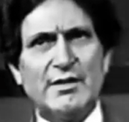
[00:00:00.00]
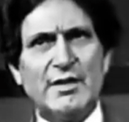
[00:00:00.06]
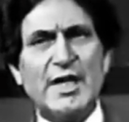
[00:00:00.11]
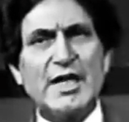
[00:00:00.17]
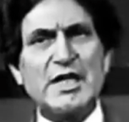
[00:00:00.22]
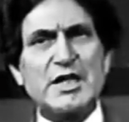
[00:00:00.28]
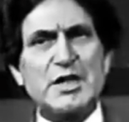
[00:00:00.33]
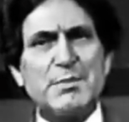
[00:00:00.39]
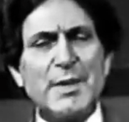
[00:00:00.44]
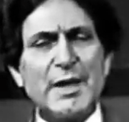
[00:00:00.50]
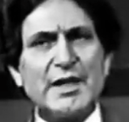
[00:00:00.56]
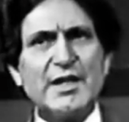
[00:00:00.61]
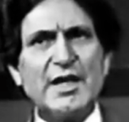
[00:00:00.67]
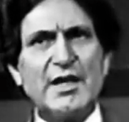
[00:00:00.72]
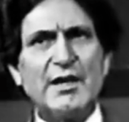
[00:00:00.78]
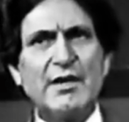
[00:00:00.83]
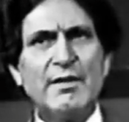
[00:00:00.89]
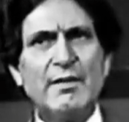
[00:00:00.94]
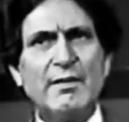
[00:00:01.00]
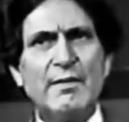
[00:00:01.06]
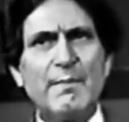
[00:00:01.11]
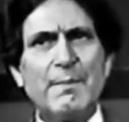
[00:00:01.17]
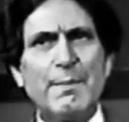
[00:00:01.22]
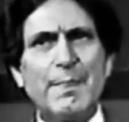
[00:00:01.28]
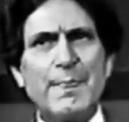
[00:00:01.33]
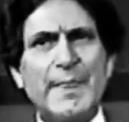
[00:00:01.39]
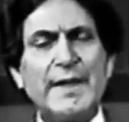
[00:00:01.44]
They are expecting
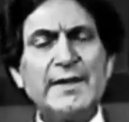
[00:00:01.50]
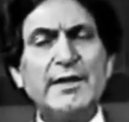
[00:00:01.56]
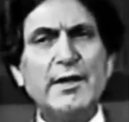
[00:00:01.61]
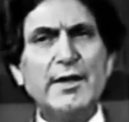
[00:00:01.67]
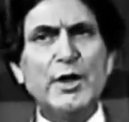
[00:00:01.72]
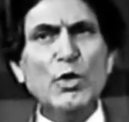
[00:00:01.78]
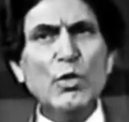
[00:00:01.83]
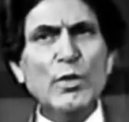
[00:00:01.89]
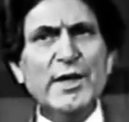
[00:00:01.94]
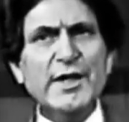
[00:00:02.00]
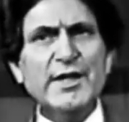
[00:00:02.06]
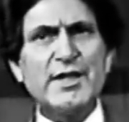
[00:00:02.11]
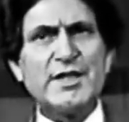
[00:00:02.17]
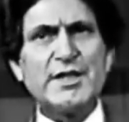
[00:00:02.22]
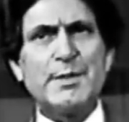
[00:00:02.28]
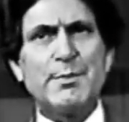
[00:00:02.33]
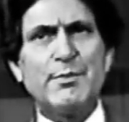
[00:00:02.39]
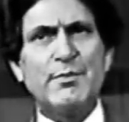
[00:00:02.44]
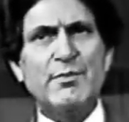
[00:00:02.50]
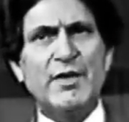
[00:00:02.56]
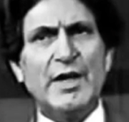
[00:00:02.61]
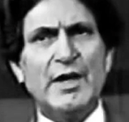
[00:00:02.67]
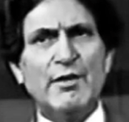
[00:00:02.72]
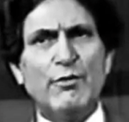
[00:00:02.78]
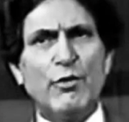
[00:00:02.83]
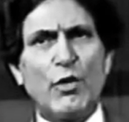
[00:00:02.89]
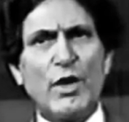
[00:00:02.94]
that the new leadership
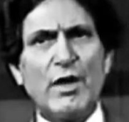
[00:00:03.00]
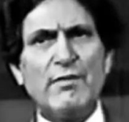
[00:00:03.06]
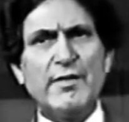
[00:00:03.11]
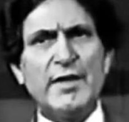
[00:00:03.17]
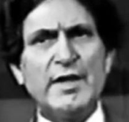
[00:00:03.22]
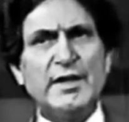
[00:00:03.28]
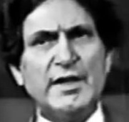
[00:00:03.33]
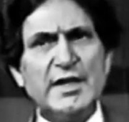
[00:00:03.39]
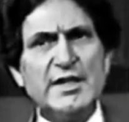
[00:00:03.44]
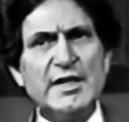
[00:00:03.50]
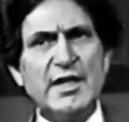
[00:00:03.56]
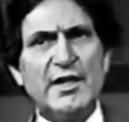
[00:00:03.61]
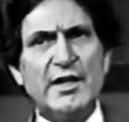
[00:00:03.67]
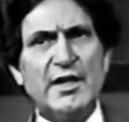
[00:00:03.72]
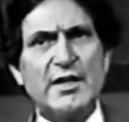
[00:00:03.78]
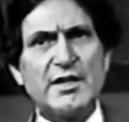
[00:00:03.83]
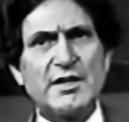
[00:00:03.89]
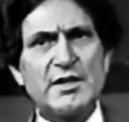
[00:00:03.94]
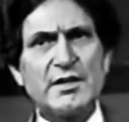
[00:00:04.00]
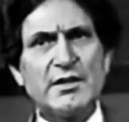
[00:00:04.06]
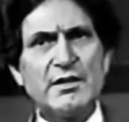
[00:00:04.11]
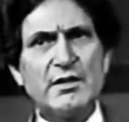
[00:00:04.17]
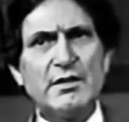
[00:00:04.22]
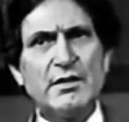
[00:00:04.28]
will evolve in these areas.